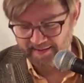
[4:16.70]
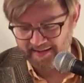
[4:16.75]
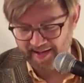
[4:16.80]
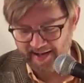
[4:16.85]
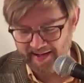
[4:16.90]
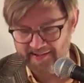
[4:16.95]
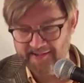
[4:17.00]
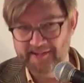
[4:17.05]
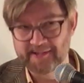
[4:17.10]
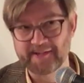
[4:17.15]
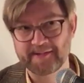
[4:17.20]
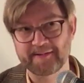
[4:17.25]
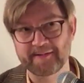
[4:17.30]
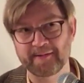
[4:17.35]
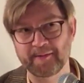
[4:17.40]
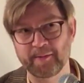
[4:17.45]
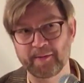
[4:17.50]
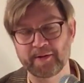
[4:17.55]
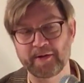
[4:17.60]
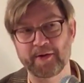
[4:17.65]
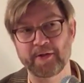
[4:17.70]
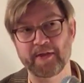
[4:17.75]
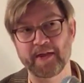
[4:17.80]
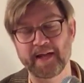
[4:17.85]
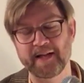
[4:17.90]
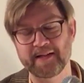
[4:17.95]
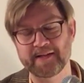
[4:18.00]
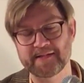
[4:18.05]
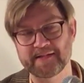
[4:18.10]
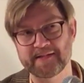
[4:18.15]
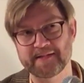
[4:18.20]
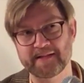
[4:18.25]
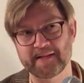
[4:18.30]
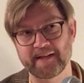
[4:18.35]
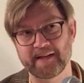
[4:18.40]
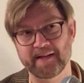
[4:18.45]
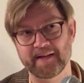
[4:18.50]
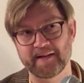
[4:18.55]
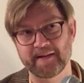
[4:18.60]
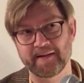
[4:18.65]
has all the things
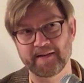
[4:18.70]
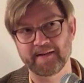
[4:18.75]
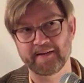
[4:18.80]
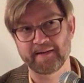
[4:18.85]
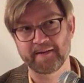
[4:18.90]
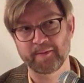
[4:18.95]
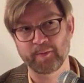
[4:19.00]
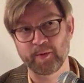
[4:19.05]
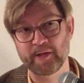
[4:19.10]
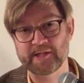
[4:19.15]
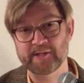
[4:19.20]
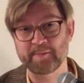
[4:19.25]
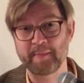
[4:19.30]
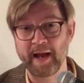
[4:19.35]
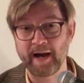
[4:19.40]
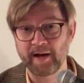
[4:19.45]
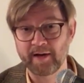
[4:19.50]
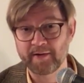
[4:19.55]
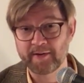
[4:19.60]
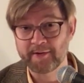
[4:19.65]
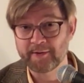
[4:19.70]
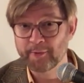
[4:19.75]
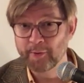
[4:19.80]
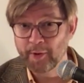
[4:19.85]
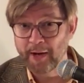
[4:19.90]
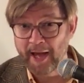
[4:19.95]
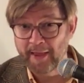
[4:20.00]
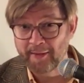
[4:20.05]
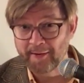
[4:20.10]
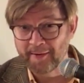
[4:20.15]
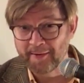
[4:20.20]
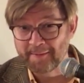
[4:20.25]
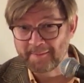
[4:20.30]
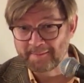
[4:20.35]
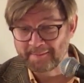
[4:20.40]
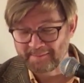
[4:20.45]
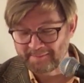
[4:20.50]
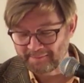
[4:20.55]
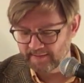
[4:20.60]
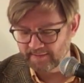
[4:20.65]
we smelled together.
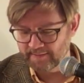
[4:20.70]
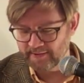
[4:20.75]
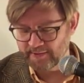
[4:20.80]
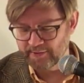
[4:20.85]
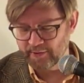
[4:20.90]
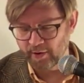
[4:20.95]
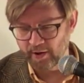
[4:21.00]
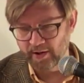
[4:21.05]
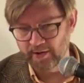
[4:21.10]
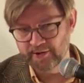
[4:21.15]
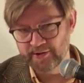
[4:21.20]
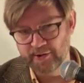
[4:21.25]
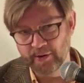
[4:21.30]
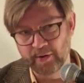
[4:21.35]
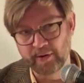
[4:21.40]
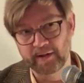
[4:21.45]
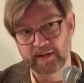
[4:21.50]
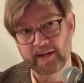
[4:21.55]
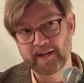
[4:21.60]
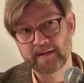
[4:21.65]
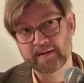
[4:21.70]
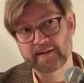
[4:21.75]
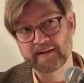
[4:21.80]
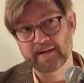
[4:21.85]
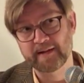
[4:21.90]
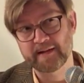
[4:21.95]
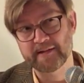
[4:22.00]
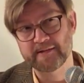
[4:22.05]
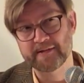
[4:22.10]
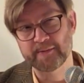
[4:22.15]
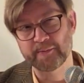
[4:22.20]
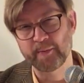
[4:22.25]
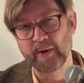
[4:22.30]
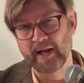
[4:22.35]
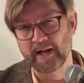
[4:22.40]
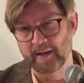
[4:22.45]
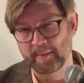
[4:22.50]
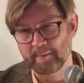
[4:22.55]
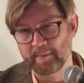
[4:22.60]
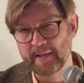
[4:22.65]
The dark chocolate is
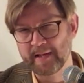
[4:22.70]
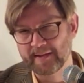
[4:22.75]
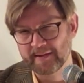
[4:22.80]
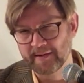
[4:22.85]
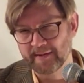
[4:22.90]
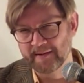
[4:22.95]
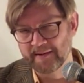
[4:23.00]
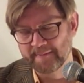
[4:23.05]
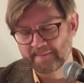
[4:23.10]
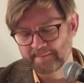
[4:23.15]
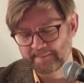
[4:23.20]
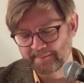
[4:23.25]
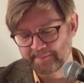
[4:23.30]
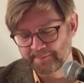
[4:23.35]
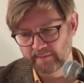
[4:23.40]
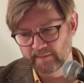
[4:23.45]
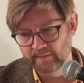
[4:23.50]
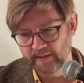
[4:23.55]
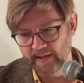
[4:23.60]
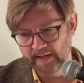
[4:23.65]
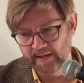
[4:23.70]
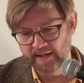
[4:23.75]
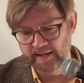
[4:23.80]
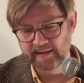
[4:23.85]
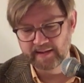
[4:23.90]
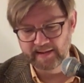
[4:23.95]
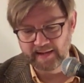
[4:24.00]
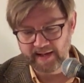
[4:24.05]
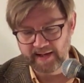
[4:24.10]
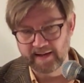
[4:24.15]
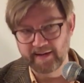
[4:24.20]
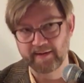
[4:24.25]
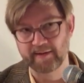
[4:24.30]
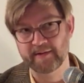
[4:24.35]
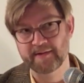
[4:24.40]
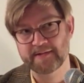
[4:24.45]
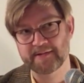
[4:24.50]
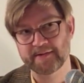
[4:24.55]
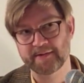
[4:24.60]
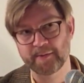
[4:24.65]
really bitter, and it
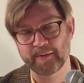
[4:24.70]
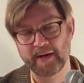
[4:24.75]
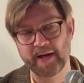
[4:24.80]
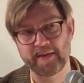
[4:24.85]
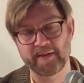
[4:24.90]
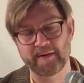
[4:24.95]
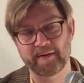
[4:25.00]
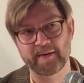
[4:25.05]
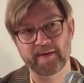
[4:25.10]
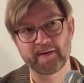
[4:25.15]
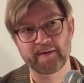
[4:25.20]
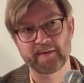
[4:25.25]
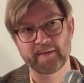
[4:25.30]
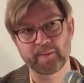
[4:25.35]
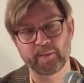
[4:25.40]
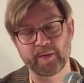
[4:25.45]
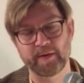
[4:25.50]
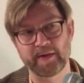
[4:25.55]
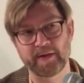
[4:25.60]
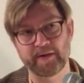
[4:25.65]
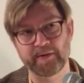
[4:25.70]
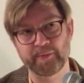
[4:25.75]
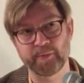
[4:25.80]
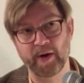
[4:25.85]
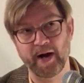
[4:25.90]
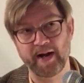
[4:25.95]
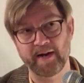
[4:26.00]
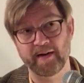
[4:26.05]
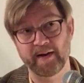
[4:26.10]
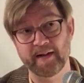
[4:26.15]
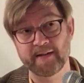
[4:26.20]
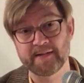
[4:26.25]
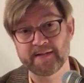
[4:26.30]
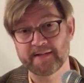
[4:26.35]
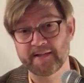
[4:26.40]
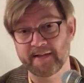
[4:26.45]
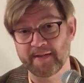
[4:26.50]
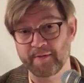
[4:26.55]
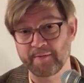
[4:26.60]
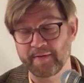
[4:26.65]
lingers together with the
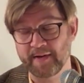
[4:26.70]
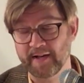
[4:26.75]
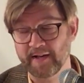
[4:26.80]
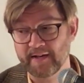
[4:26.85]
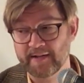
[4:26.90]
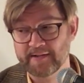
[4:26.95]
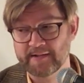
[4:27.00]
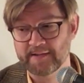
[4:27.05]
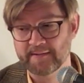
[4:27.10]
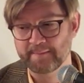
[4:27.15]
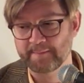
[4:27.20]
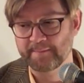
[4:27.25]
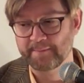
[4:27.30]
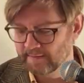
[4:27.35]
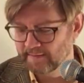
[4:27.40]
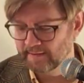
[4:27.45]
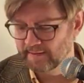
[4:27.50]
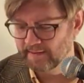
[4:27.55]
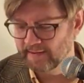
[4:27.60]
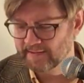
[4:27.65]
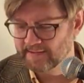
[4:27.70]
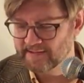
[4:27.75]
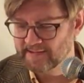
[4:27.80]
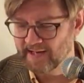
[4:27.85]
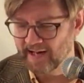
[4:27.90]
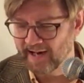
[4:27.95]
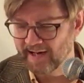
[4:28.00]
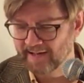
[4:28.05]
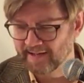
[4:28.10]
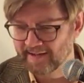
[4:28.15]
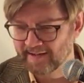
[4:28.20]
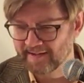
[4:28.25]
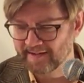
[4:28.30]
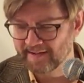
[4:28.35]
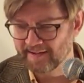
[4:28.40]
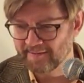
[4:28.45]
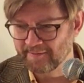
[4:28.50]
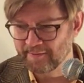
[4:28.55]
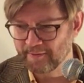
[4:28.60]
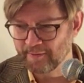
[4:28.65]
dryness in the finish. It's like
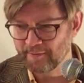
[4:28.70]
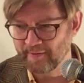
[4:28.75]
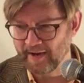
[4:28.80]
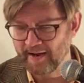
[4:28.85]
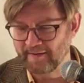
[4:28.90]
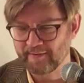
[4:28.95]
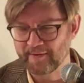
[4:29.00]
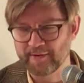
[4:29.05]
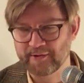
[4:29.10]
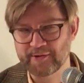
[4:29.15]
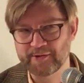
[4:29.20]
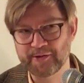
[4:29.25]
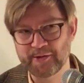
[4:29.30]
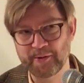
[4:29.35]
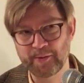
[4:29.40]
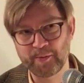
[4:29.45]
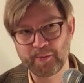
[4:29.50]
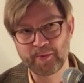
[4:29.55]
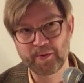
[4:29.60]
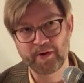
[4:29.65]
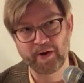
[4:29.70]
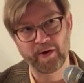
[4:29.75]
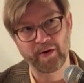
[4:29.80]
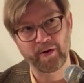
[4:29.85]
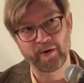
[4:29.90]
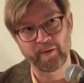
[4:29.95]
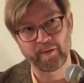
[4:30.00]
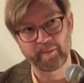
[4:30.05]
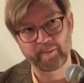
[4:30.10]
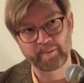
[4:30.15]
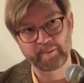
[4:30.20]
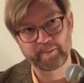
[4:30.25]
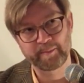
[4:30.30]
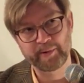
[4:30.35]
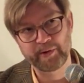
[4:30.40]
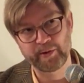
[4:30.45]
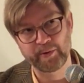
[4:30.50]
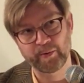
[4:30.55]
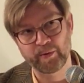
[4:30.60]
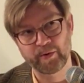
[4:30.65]
if you've ever chewed on
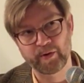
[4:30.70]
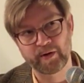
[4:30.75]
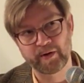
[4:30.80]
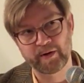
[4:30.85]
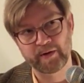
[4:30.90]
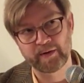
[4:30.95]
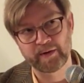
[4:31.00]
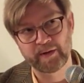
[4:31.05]
pure